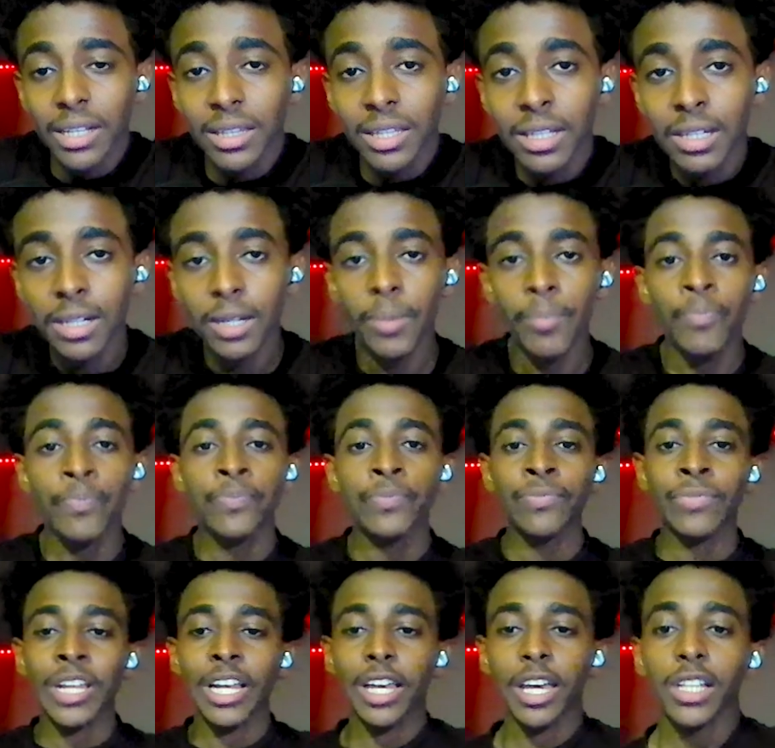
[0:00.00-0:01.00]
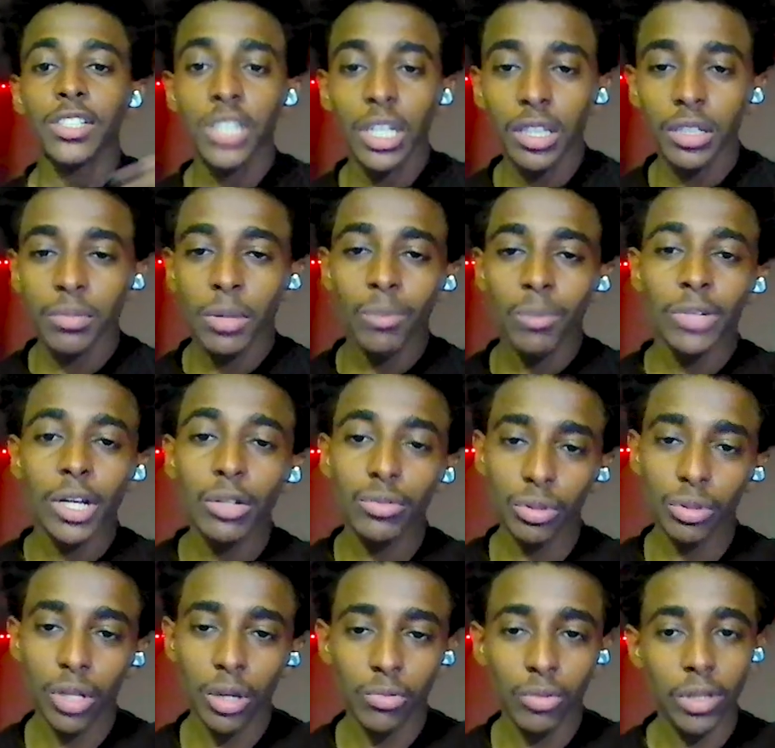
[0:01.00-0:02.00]
think a gentleman out to
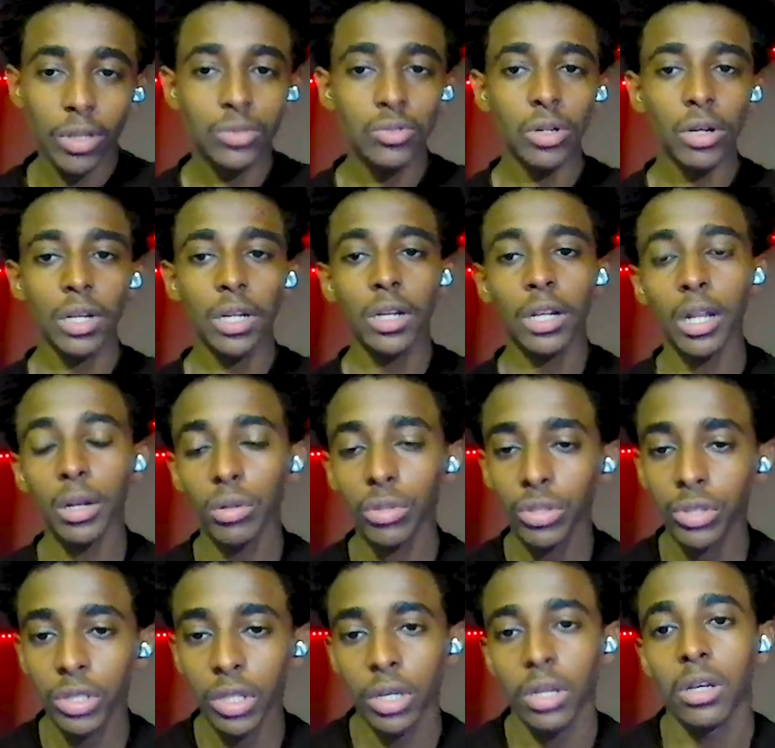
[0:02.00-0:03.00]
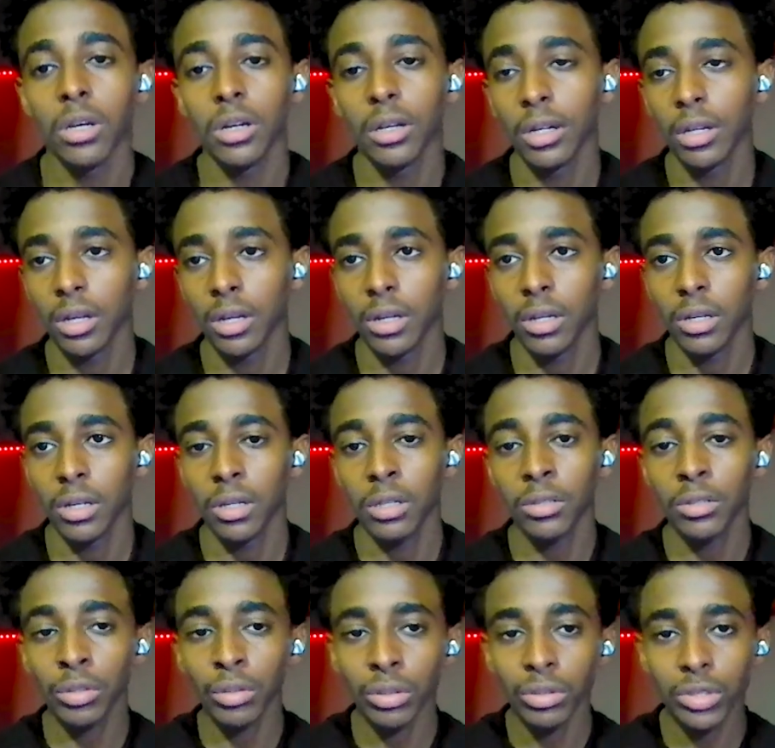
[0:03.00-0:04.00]
go to a trial, Leloch
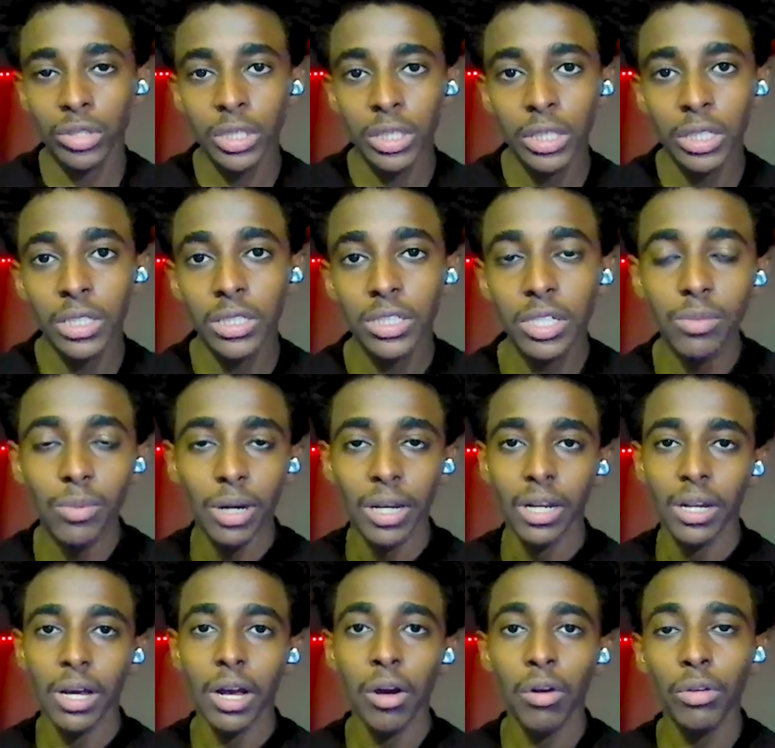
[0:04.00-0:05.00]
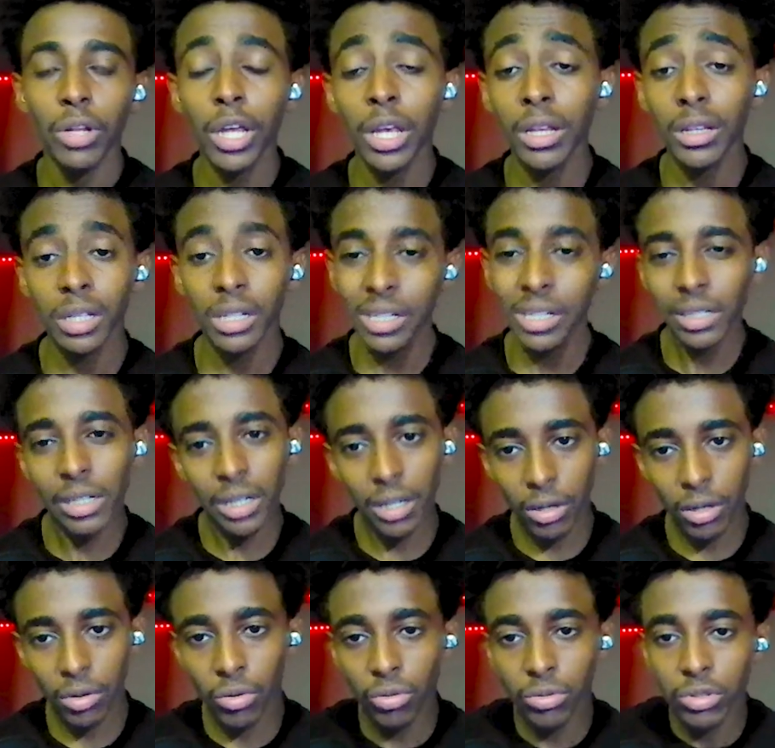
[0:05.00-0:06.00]
Antonochin, Yisabal. I only eat to look at a
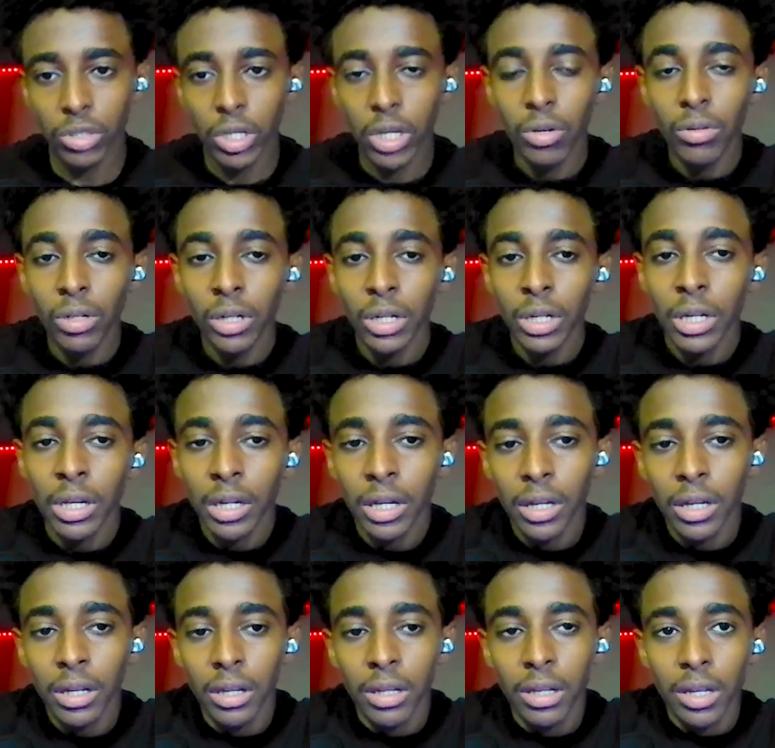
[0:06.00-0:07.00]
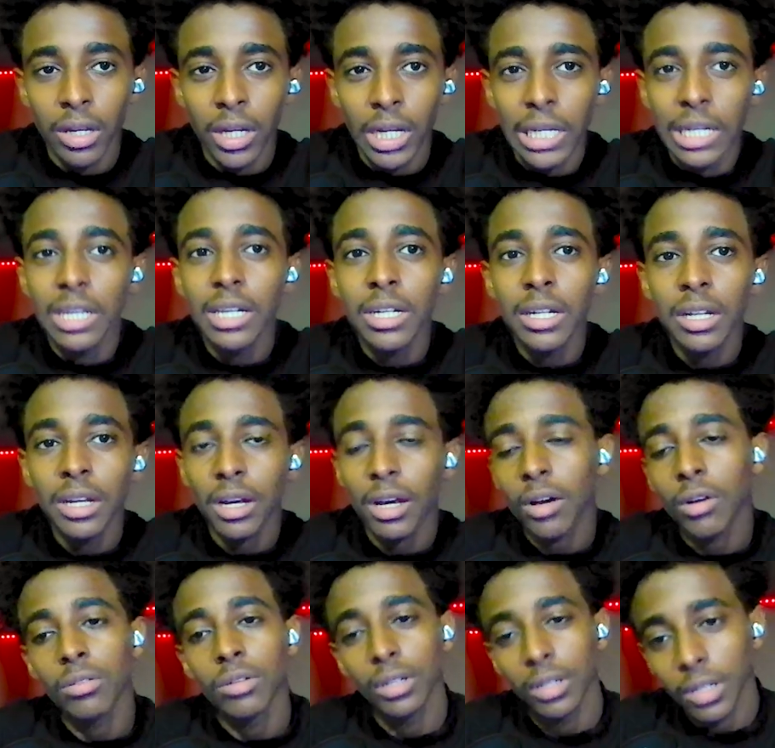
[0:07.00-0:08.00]
garhono sihon. Gin
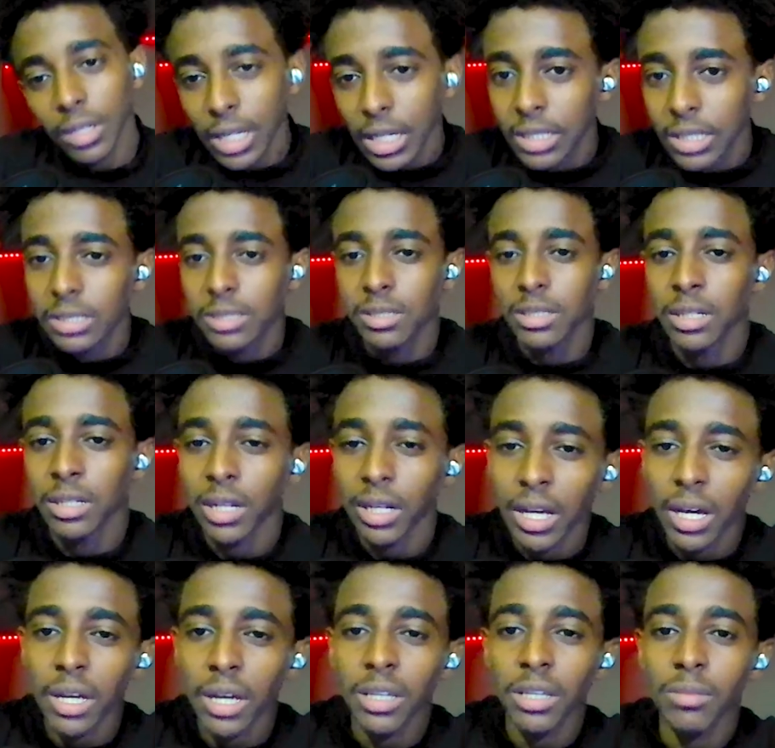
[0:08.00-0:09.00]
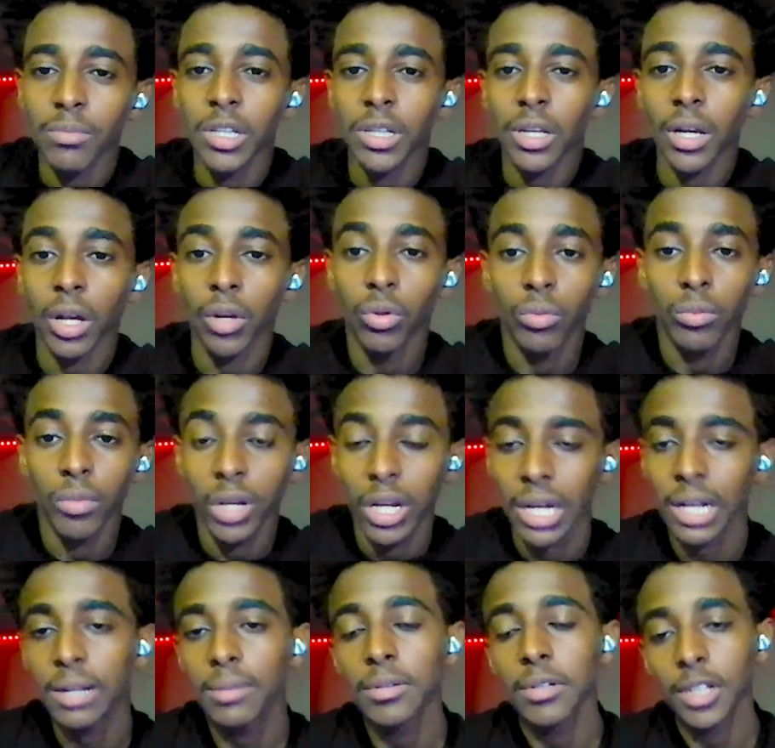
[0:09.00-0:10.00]
on next Naka Yimet
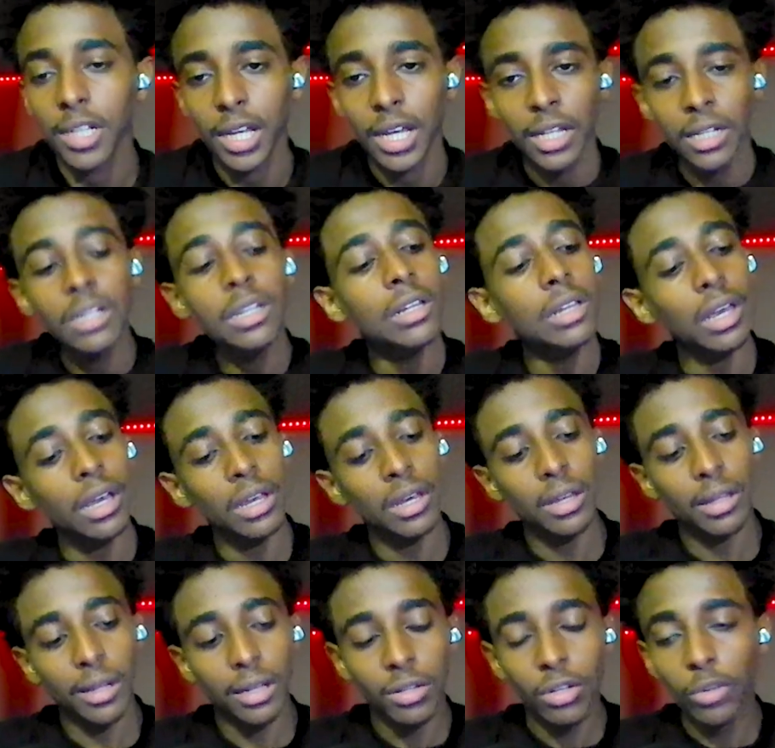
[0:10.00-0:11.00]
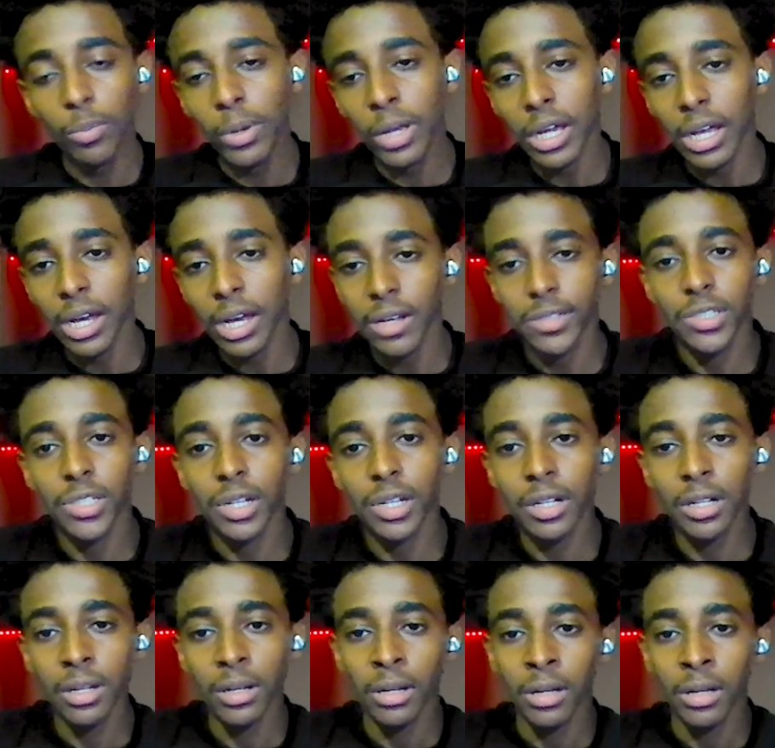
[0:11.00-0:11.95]
Alumana, in Ethiopia culture,